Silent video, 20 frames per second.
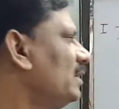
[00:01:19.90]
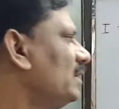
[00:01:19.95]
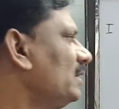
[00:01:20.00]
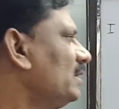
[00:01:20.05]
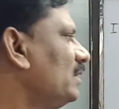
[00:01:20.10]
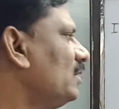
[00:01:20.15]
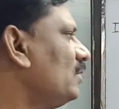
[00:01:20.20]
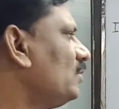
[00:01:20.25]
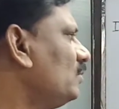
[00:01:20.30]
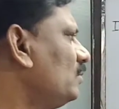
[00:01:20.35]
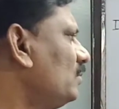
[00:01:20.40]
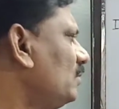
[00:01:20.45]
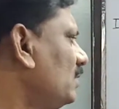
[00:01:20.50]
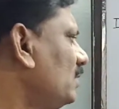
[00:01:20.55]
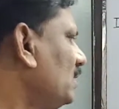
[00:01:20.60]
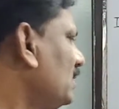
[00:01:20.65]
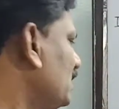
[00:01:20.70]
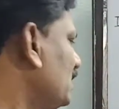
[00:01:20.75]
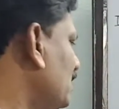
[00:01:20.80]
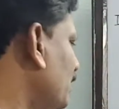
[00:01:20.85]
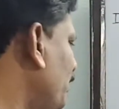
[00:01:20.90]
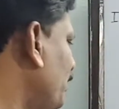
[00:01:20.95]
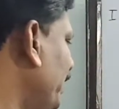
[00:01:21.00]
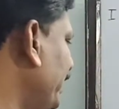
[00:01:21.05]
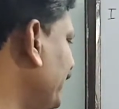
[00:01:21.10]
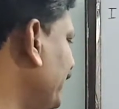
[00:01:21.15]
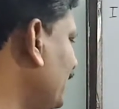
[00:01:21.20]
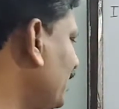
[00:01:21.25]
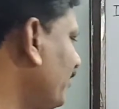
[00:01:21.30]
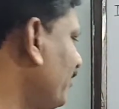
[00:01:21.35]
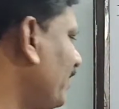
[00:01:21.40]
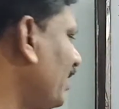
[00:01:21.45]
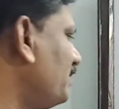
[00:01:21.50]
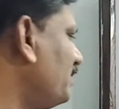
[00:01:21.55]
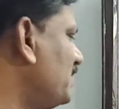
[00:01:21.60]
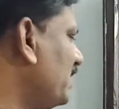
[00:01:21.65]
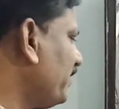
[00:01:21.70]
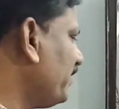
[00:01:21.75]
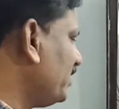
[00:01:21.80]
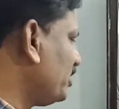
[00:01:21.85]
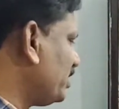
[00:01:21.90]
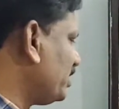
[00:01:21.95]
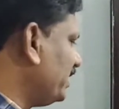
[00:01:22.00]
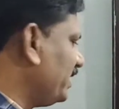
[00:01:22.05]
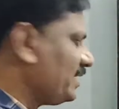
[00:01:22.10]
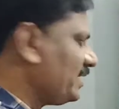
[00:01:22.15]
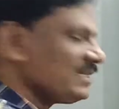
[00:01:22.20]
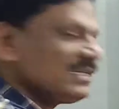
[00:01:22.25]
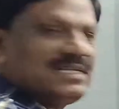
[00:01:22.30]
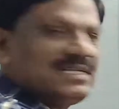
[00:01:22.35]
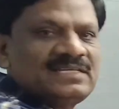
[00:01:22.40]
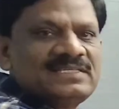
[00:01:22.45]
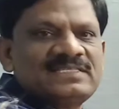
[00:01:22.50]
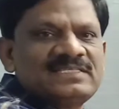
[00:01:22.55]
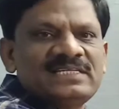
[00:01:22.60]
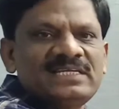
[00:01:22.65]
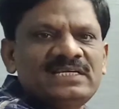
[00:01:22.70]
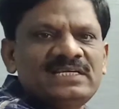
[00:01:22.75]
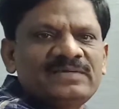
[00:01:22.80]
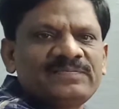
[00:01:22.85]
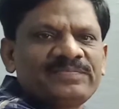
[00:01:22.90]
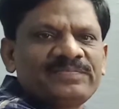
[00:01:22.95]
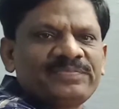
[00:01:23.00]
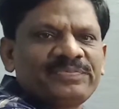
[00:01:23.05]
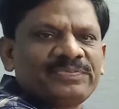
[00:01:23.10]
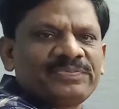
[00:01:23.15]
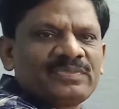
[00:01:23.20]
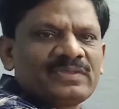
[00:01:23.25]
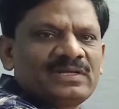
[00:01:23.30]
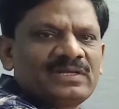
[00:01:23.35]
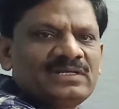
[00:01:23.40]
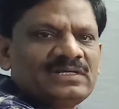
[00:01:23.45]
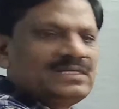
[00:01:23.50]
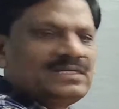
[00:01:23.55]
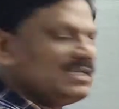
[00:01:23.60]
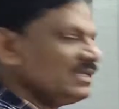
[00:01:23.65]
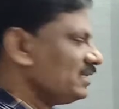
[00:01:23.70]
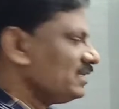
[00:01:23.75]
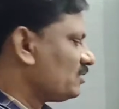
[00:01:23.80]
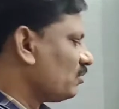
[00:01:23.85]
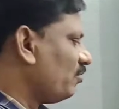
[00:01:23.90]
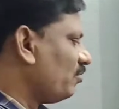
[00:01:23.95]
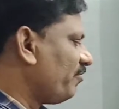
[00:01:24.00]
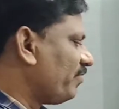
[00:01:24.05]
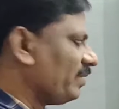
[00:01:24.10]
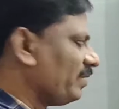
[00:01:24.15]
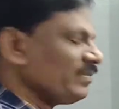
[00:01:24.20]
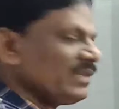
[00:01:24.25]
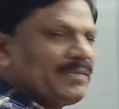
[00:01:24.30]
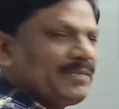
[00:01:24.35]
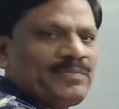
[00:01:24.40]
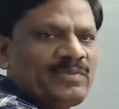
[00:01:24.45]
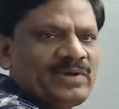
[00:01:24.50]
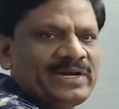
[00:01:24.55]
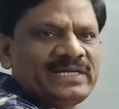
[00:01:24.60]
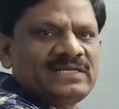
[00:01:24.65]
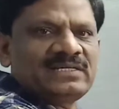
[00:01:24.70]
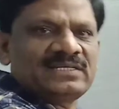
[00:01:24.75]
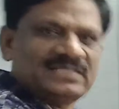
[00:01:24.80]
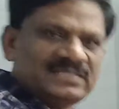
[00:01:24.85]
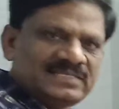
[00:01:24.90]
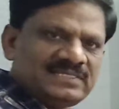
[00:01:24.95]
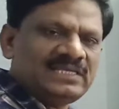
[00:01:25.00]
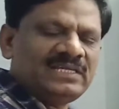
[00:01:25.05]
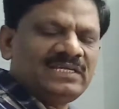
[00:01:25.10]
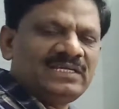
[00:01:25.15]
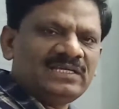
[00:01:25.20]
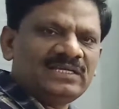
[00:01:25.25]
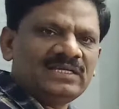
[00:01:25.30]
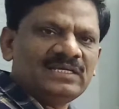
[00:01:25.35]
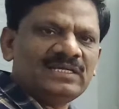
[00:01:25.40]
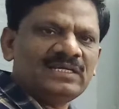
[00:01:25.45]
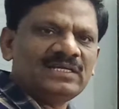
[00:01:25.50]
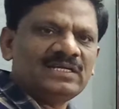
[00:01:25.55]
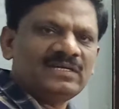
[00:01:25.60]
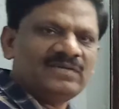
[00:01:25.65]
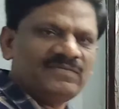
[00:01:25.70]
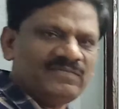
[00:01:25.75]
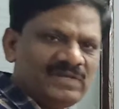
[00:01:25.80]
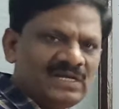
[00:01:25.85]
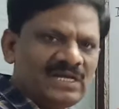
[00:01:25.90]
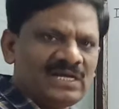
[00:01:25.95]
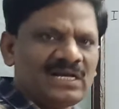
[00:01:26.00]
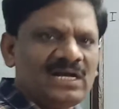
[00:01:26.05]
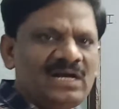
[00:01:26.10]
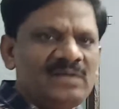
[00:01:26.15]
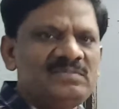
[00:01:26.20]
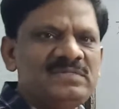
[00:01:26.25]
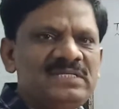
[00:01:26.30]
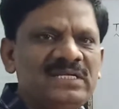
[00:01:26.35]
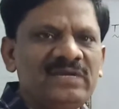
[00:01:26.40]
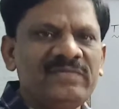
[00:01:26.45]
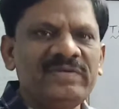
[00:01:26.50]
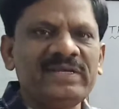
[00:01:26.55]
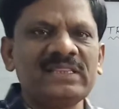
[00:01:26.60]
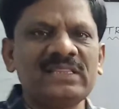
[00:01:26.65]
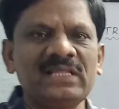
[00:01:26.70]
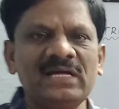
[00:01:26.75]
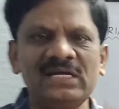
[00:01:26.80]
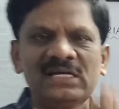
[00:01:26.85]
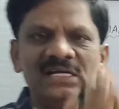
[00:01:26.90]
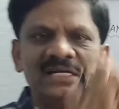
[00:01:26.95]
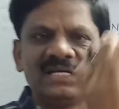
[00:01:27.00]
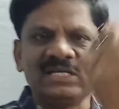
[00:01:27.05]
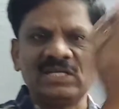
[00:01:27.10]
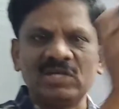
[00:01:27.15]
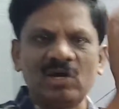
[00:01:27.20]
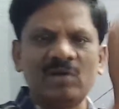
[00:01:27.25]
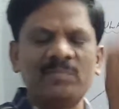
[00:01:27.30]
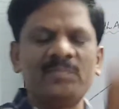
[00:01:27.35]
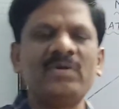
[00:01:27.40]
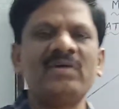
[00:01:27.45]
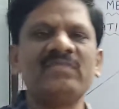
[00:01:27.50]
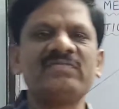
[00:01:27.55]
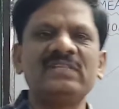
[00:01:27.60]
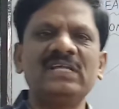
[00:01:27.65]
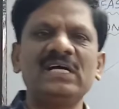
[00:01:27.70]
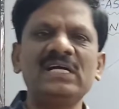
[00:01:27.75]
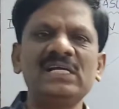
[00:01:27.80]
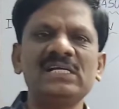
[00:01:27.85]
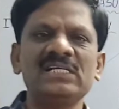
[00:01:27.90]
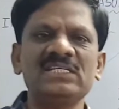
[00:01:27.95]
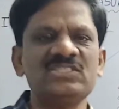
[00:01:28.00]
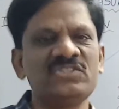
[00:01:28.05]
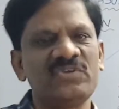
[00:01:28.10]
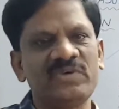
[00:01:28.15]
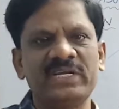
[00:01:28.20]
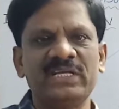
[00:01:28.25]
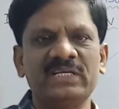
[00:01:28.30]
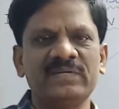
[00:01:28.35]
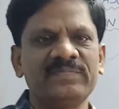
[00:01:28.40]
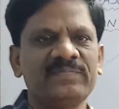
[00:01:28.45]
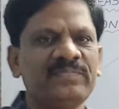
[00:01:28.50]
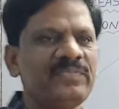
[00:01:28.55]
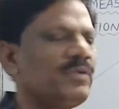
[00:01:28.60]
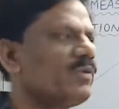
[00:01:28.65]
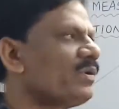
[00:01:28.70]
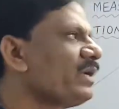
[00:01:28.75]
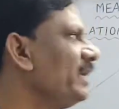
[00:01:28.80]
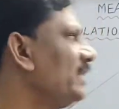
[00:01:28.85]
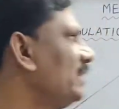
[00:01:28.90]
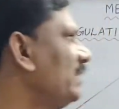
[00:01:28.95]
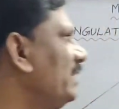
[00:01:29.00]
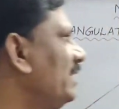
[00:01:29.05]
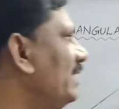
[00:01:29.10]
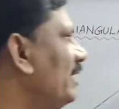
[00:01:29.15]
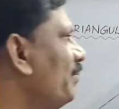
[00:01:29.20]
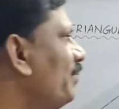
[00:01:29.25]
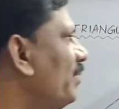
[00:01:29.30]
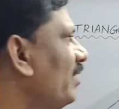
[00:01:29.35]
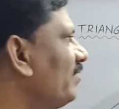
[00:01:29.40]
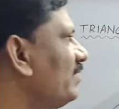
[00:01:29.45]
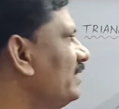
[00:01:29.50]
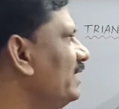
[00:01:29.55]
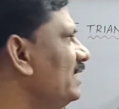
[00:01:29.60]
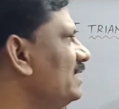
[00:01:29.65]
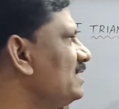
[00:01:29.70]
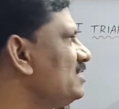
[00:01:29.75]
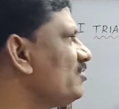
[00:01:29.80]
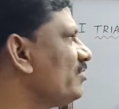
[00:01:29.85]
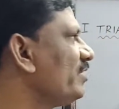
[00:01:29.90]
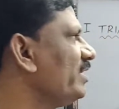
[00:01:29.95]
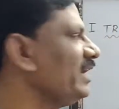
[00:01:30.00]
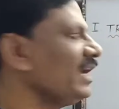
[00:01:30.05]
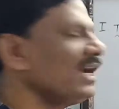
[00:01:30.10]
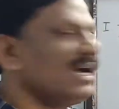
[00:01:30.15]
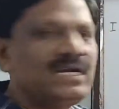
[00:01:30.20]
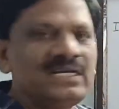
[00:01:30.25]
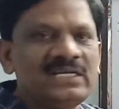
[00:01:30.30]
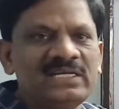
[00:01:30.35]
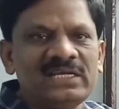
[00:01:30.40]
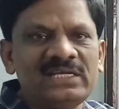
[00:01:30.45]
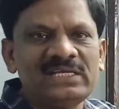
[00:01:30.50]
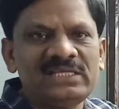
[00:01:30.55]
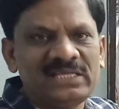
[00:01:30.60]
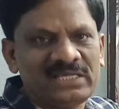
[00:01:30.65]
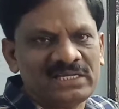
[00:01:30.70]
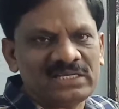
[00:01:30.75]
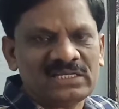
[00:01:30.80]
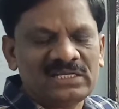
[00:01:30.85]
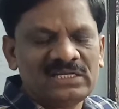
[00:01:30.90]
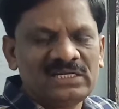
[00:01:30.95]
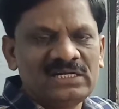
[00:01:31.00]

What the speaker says: Now, the point of observation is C. So, from the point C, we are observing the top of the tree. Okay, the tip of the tree at A.